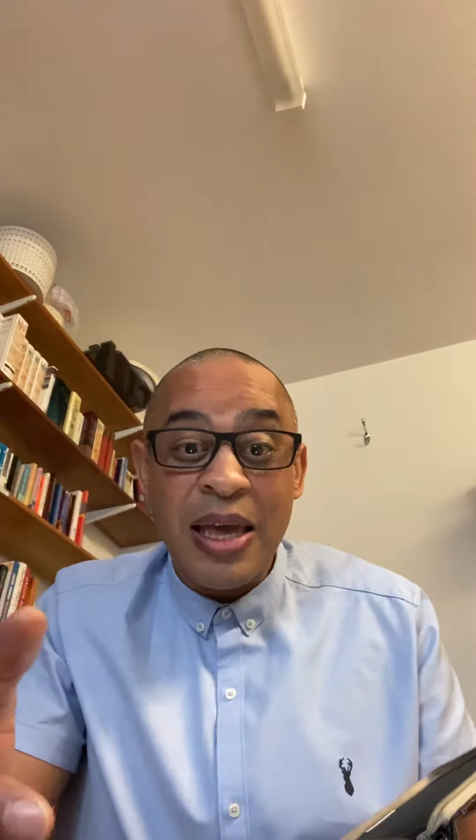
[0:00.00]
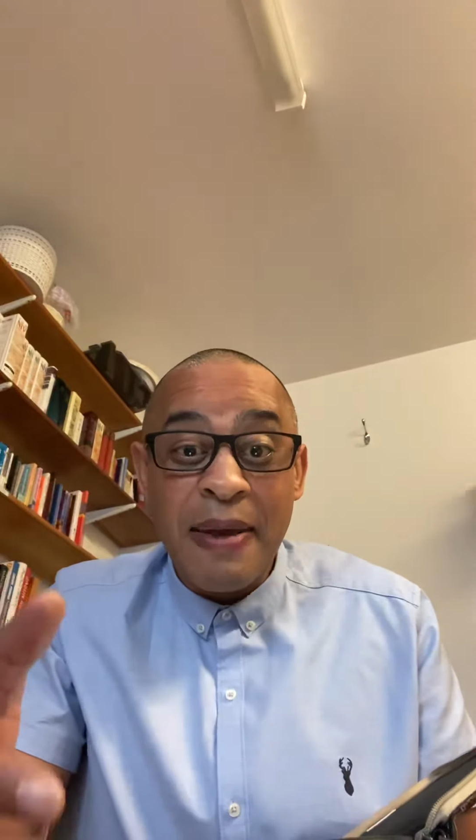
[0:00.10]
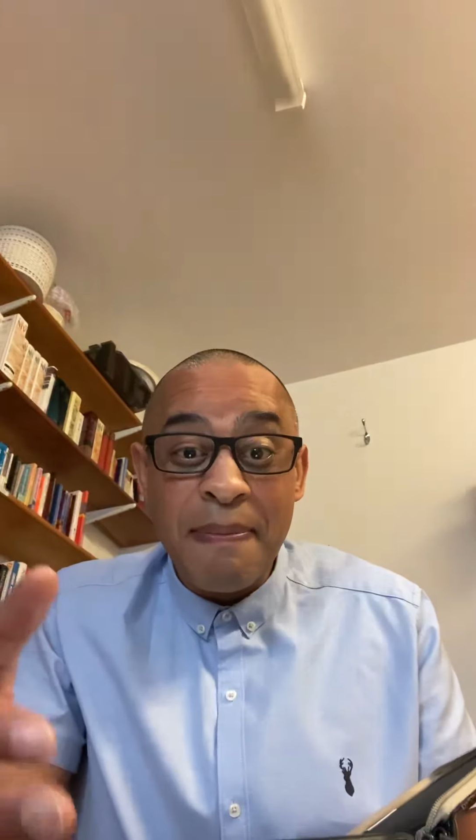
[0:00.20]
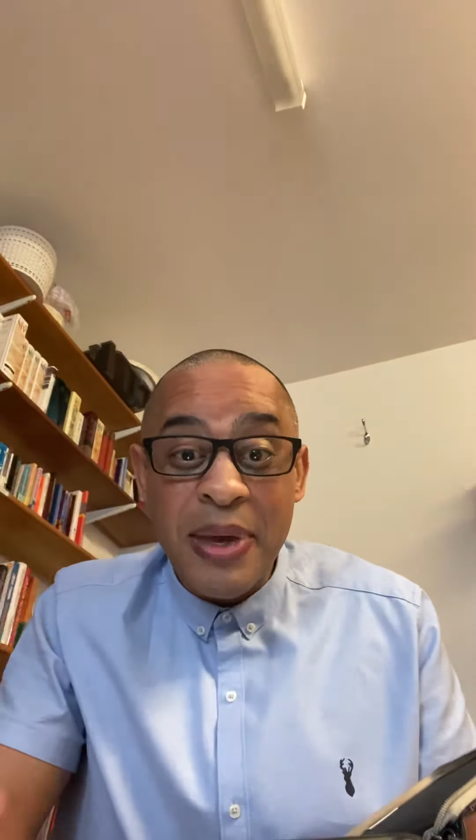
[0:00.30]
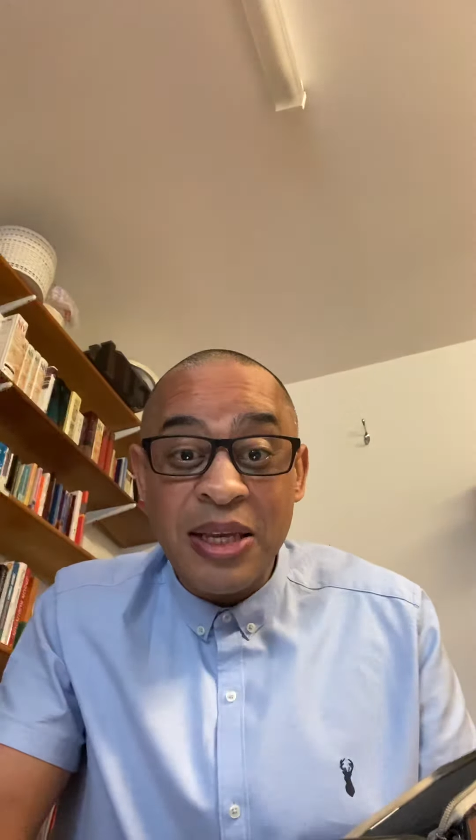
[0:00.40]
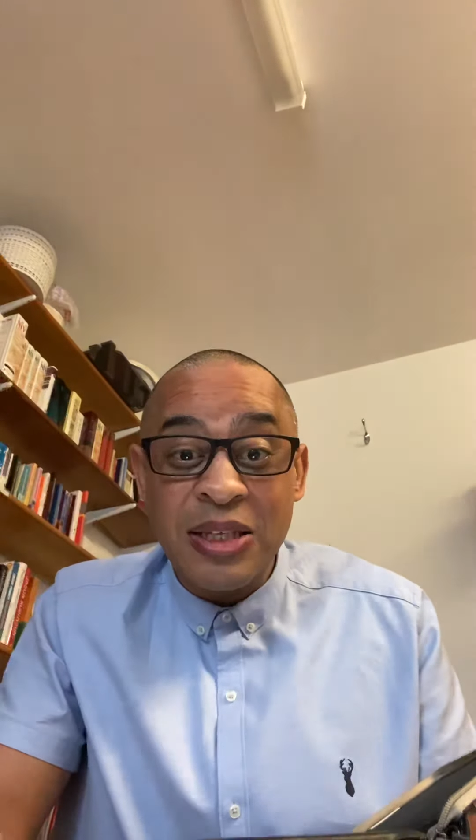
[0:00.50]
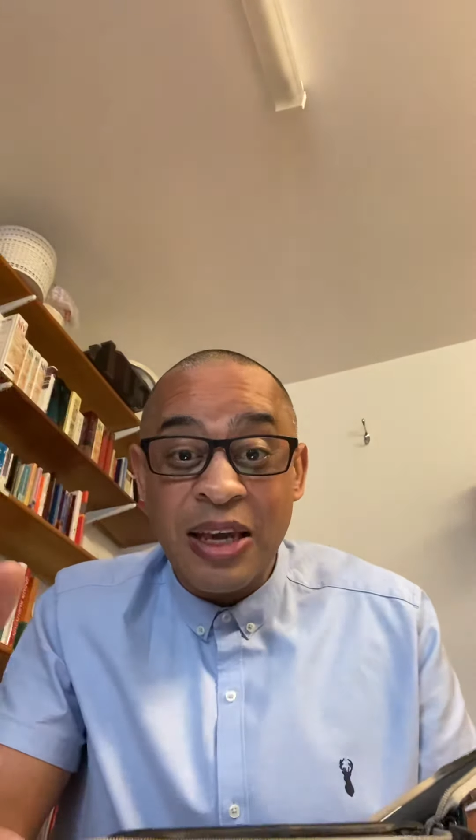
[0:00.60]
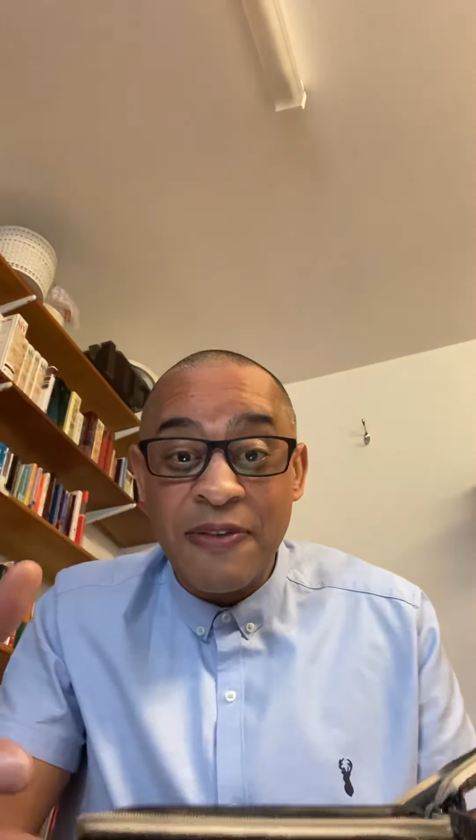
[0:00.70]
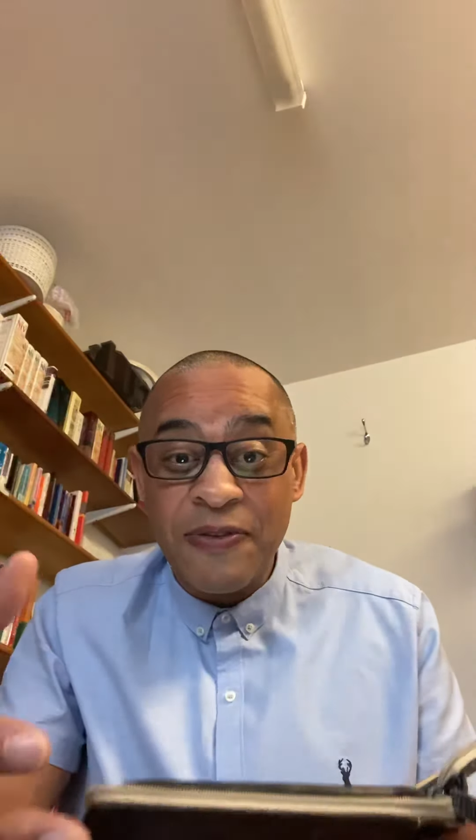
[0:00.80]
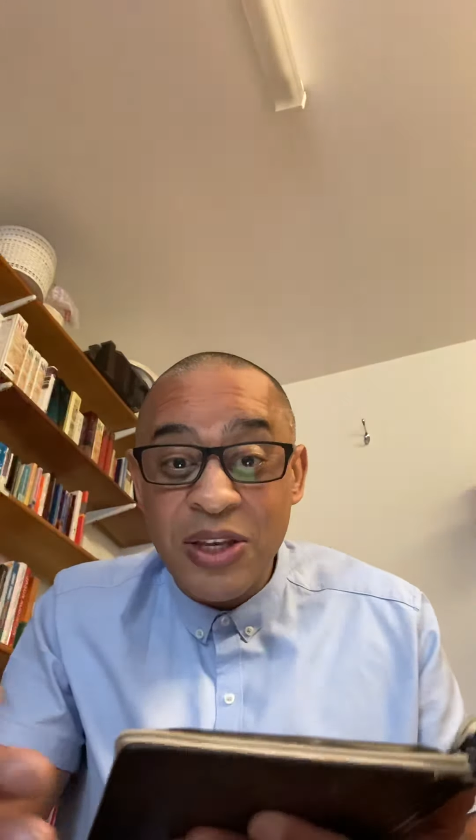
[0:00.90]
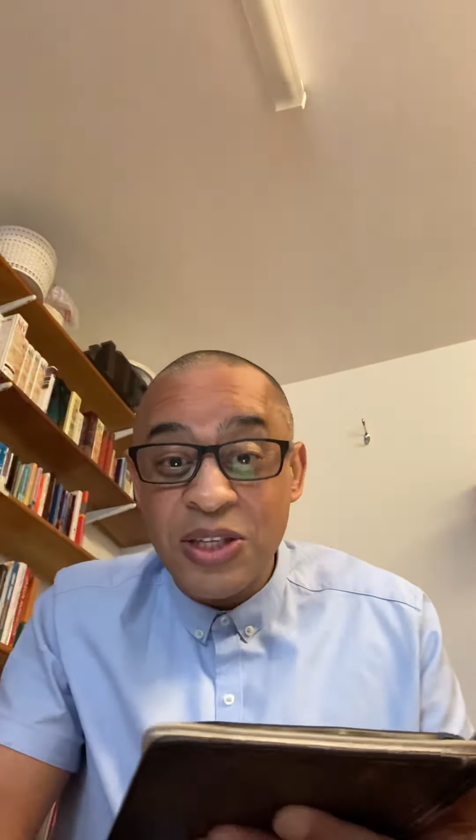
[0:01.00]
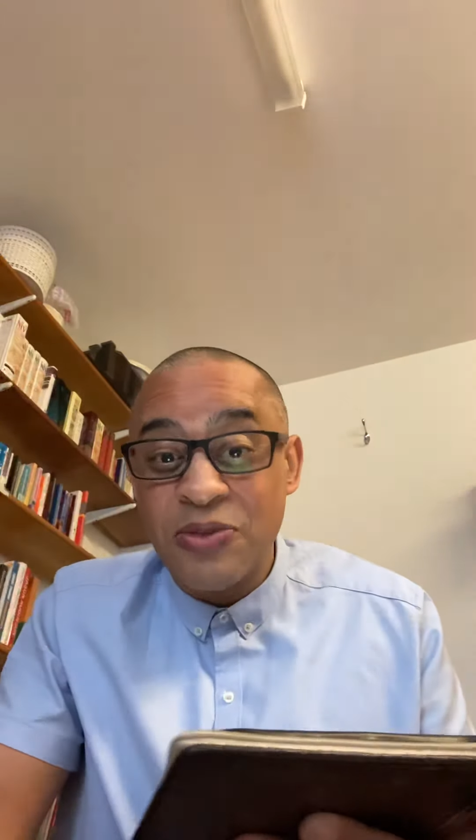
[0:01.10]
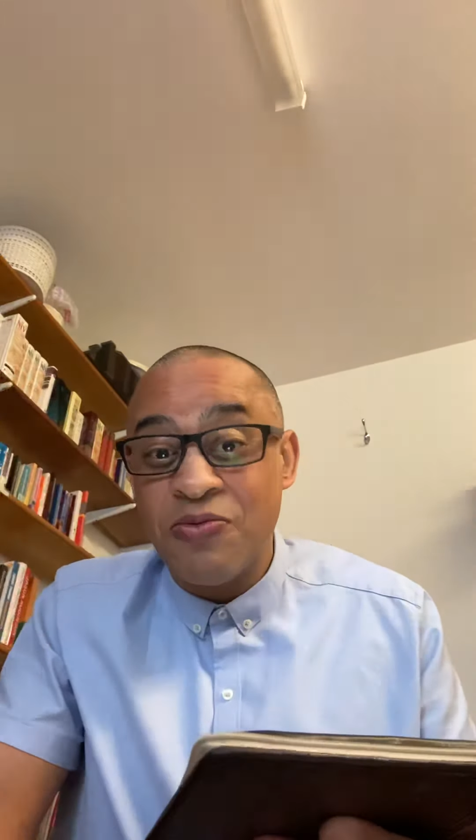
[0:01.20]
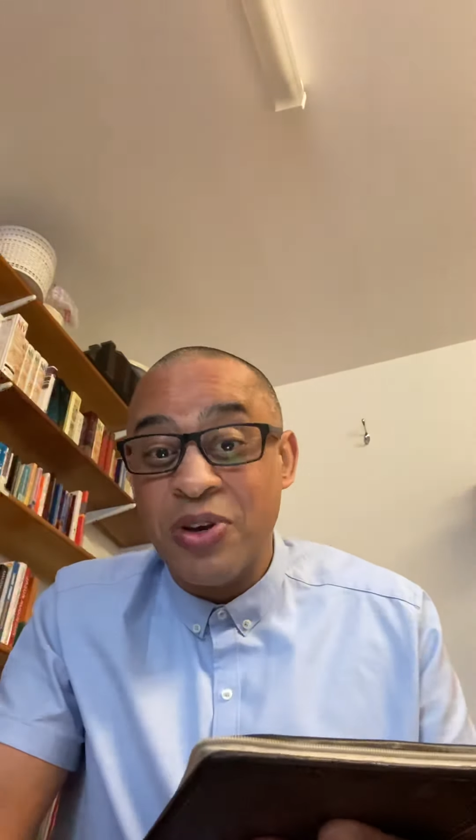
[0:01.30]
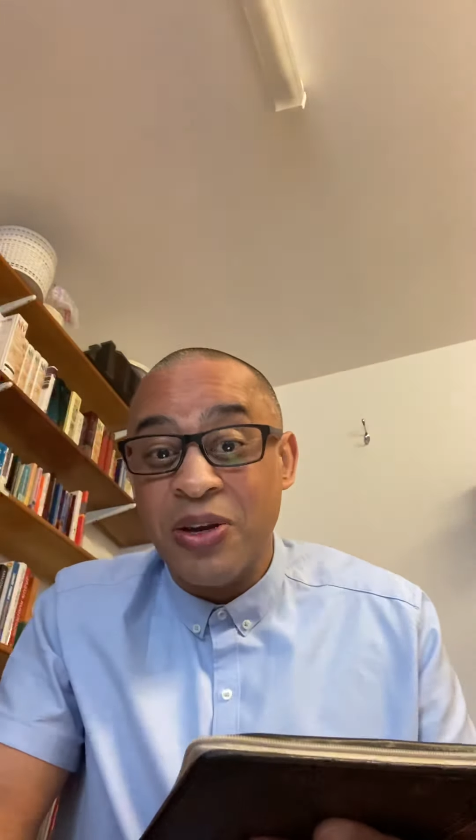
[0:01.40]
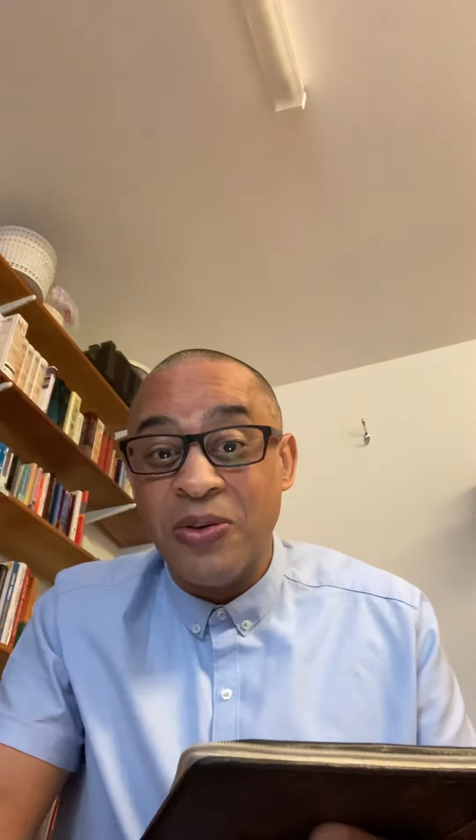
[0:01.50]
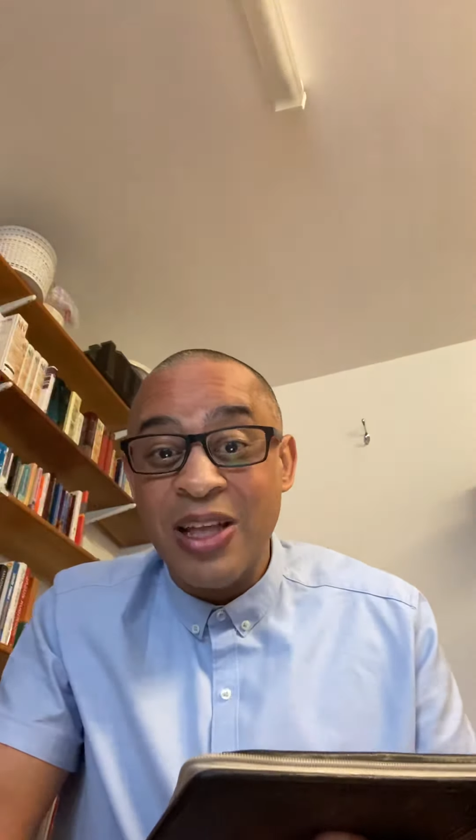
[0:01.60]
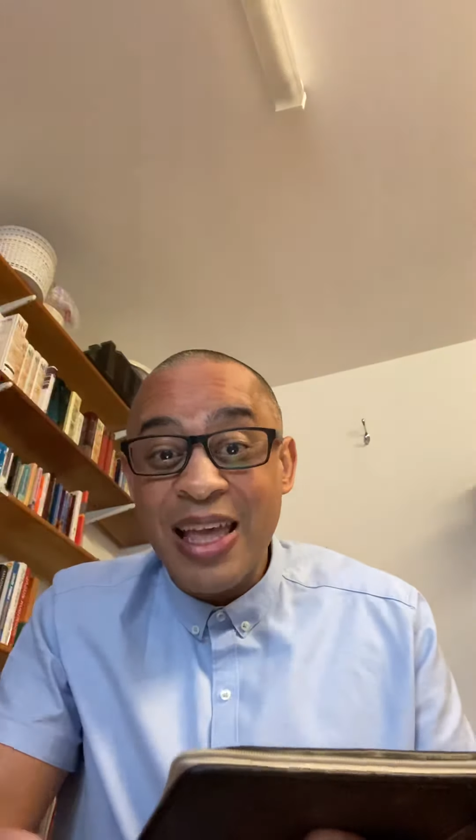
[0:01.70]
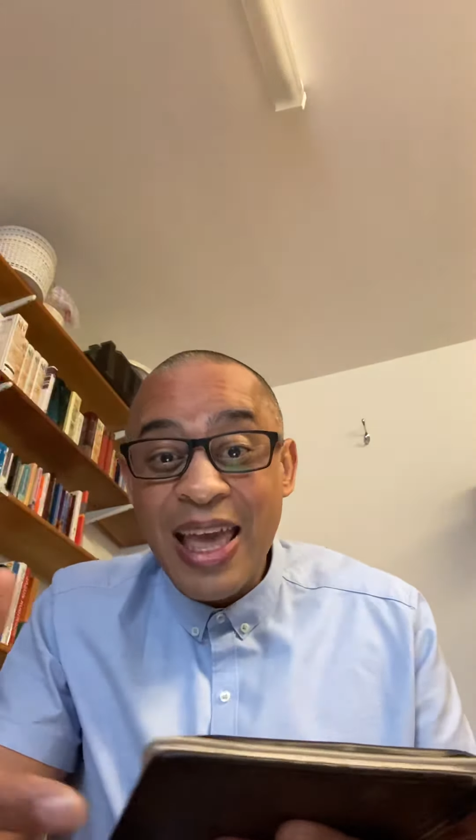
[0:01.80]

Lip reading: It means that if this is real,